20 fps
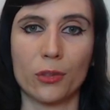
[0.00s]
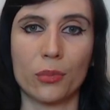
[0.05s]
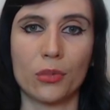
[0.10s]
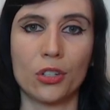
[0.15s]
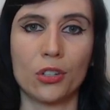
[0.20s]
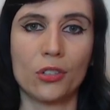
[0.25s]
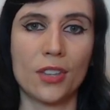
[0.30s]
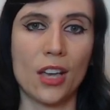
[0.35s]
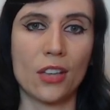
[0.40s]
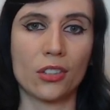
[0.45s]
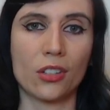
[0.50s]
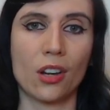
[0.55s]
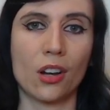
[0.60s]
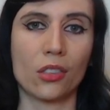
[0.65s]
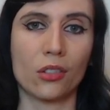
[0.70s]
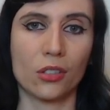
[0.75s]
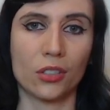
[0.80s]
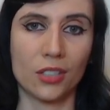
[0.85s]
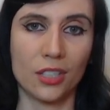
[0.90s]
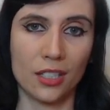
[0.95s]
from
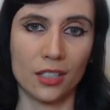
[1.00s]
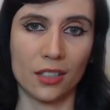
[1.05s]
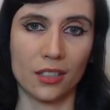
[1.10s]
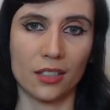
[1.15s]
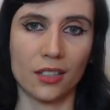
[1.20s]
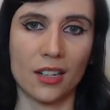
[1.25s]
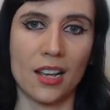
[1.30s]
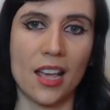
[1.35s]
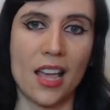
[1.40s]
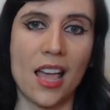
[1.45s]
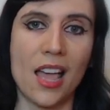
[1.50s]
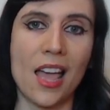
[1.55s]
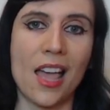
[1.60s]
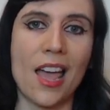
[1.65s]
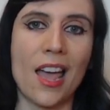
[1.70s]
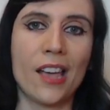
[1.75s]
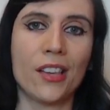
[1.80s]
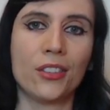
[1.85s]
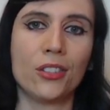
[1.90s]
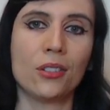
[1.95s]
2013.
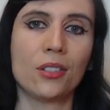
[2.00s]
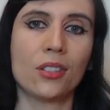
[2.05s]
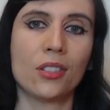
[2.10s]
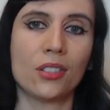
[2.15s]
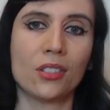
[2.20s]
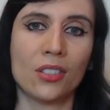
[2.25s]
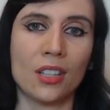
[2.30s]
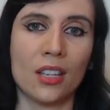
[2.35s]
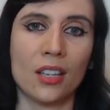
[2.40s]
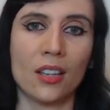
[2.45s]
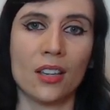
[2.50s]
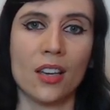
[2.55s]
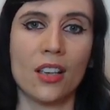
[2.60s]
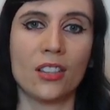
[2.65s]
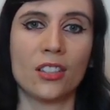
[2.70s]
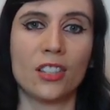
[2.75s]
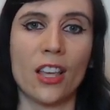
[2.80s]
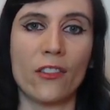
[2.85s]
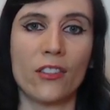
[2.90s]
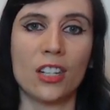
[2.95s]
As you can see,
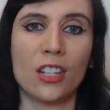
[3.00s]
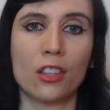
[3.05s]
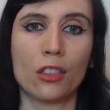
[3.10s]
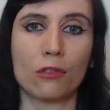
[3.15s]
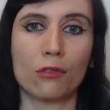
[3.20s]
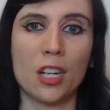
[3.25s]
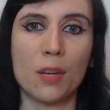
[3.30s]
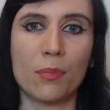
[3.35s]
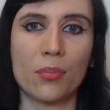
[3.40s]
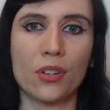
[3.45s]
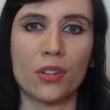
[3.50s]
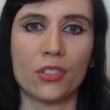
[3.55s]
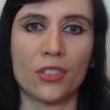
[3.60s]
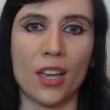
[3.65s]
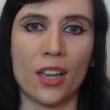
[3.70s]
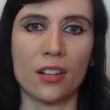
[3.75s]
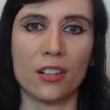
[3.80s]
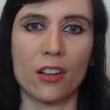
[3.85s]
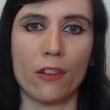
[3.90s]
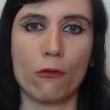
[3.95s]

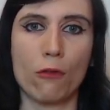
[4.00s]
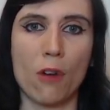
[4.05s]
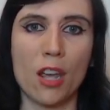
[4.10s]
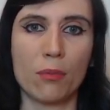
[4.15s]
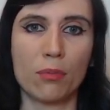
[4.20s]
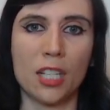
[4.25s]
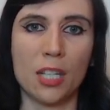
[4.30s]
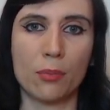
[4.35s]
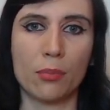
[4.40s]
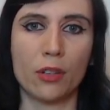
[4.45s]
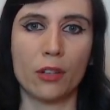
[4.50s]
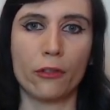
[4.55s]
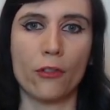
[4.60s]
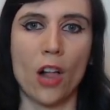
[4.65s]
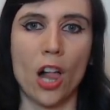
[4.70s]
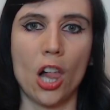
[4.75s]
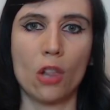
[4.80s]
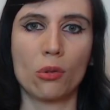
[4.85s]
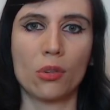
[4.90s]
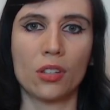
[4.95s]
73% of white people
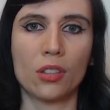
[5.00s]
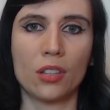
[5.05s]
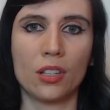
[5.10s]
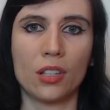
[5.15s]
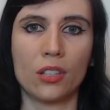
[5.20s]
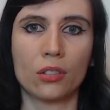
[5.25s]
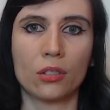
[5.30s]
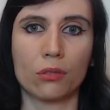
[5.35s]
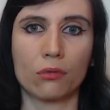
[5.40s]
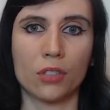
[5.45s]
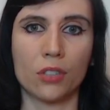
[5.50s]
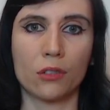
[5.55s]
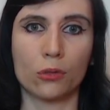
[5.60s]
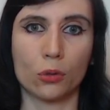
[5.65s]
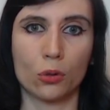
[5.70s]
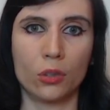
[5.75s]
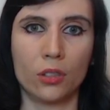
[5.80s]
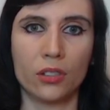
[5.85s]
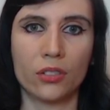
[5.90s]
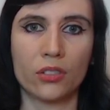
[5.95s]
following these three
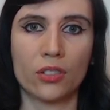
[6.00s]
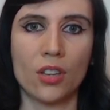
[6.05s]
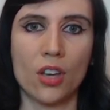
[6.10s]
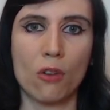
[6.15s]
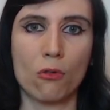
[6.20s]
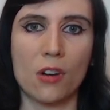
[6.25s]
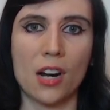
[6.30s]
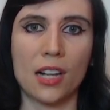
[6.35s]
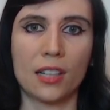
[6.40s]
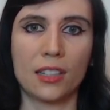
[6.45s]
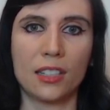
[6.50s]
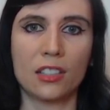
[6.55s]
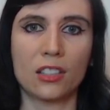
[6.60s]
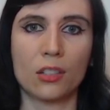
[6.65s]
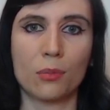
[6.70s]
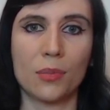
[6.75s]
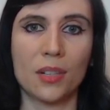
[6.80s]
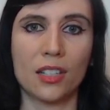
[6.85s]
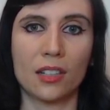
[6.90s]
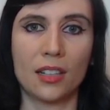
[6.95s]
rules were at
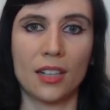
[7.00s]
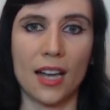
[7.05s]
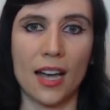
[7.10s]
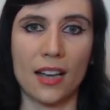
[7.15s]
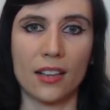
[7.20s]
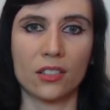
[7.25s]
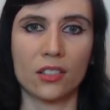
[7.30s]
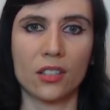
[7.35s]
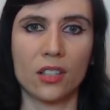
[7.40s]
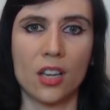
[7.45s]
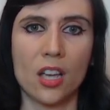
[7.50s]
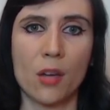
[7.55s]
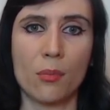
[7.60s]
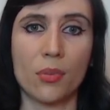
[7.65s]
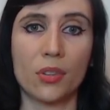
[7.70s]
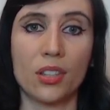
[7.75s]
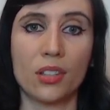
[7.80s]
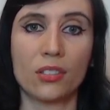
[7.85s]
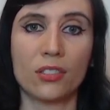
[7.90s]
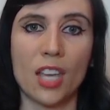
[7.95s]
least middle class,
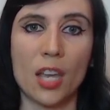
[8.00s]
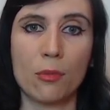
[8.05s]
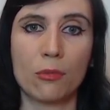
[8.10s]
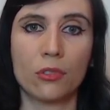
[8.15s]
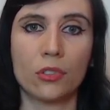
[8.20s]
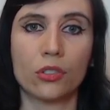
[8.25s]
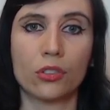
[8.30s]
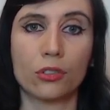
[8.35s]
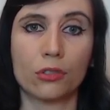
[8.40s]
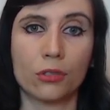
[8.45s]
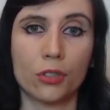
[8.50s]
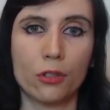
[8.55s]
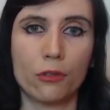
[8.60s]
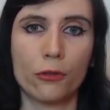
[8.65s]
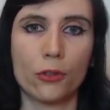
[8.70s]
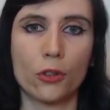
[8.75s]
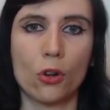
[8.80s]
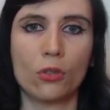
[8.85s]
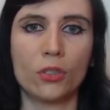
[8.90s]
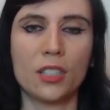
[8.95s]
but the same was true
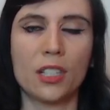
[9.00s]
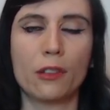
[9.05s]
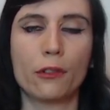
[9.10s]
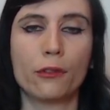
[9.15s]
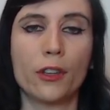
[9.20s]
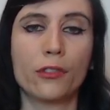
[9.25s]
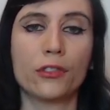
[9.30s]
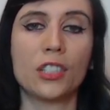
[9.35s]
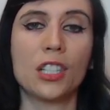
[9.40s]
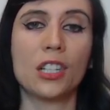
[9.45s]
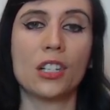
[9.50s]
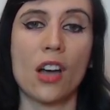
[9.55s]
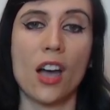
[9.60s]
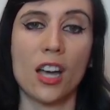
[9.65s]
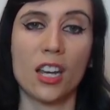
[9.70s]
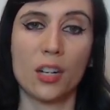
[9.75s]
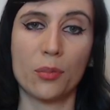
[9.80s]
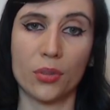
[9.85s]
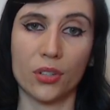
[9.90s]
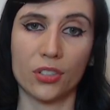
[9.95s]
for only
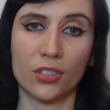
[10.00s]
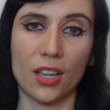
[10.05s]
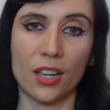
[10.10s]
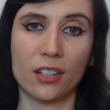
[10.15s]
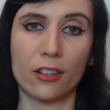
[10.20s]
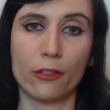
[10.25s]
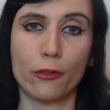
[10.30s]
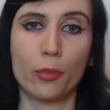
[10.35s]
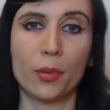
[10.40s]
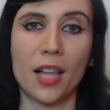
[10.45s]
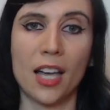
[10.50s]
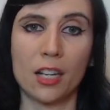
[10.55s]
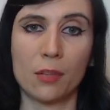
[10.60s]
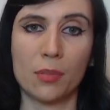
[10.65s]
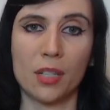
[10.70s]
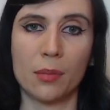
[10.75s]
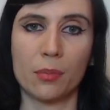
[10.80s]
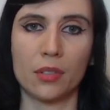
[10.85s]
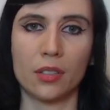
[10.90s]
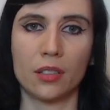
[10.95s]
59% of black
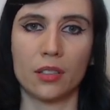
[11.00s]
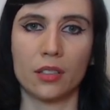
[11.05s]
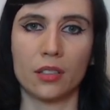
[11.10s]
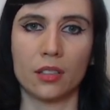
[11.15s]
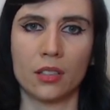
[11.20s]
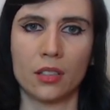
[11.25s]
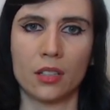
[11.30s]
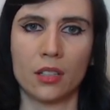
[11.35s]
people.